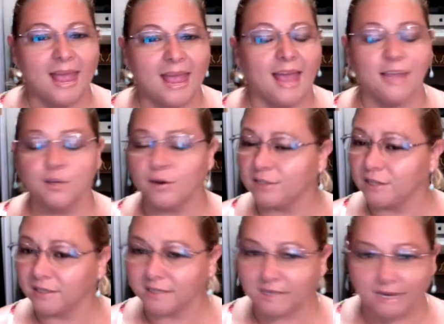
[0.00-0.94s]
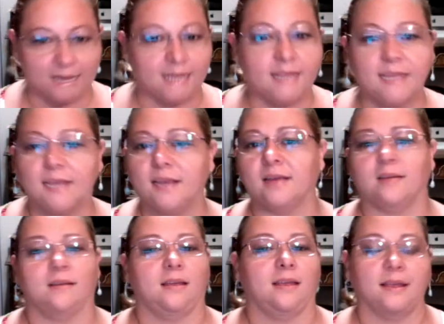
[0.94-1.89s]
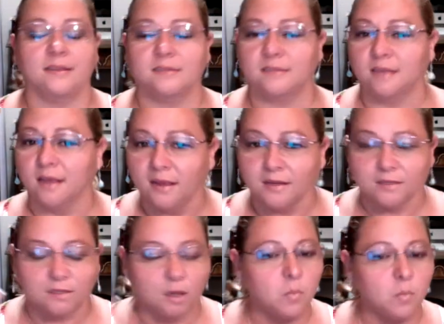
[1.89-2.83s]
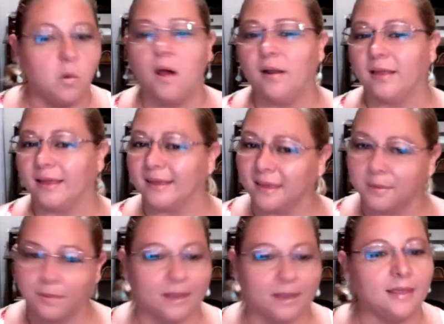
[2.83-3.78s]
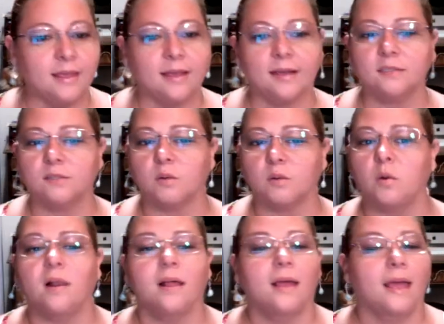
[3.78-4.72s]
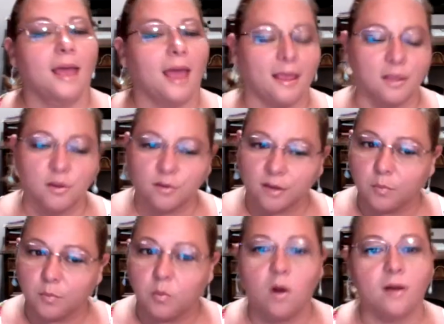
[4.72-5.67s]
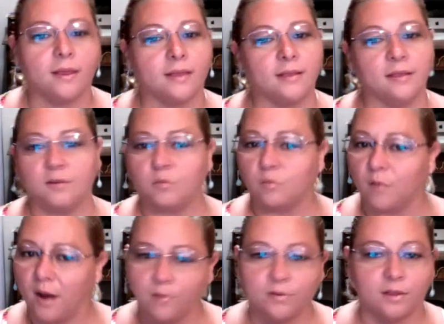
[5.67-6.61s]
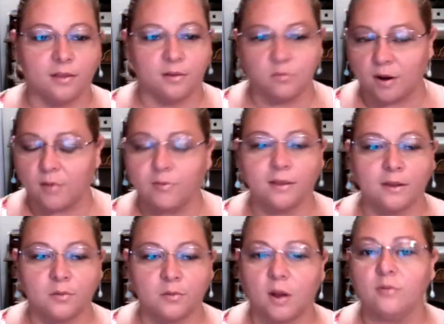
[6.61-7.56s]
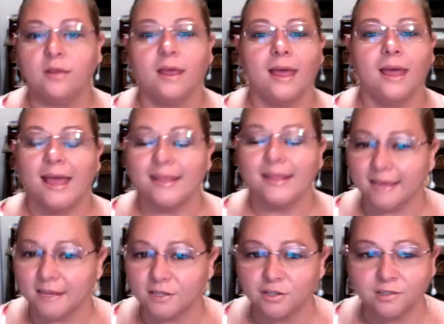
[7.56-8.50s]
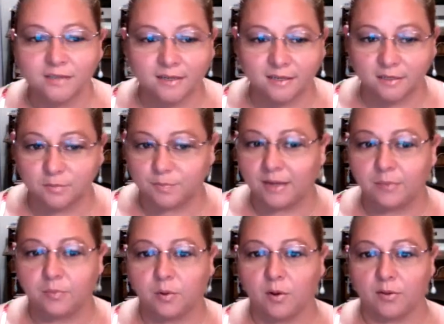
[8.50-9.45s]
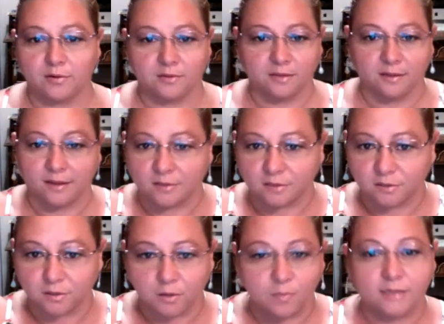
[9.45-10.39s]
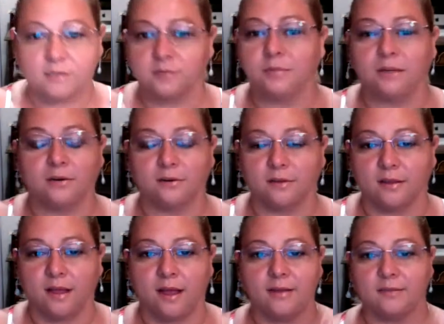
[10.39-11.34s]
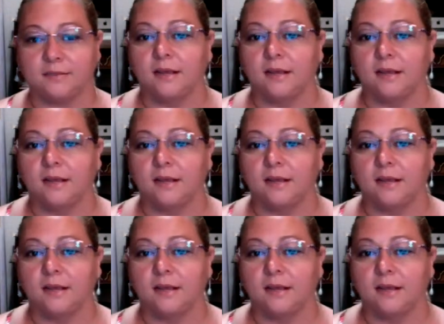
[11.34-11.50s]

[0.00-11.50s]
And you're just hitting against some wall and keep hitting against some wall and you keep walking in around and around and around. And the angels are these big brothers that are so much bigger than us,